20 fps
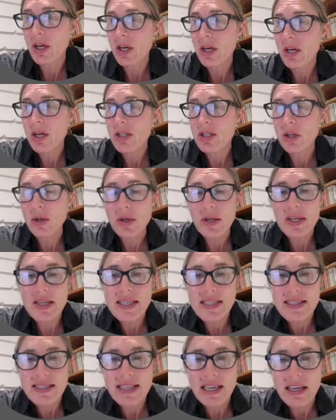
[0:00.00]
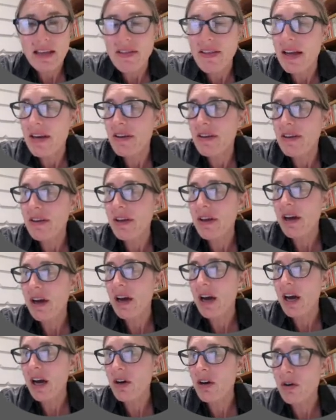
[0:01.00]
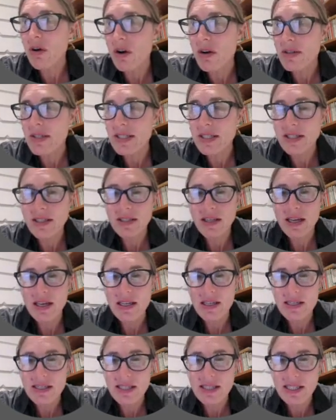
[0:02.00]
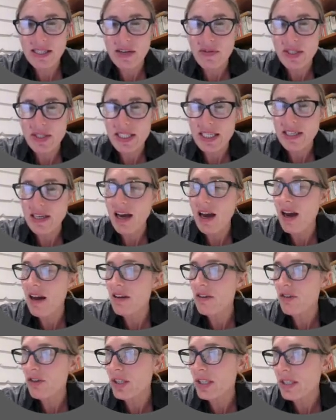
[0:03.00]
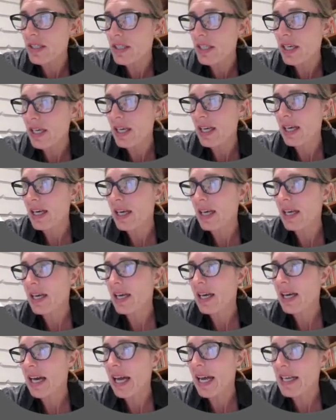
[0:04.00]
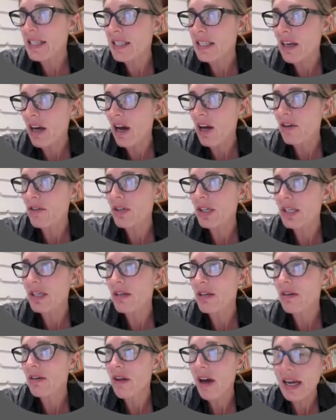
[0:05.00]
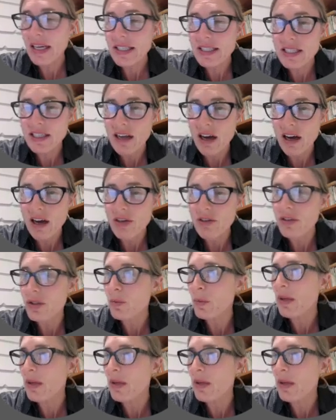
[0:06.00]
So you can see that across 1700, 1800, 1900, we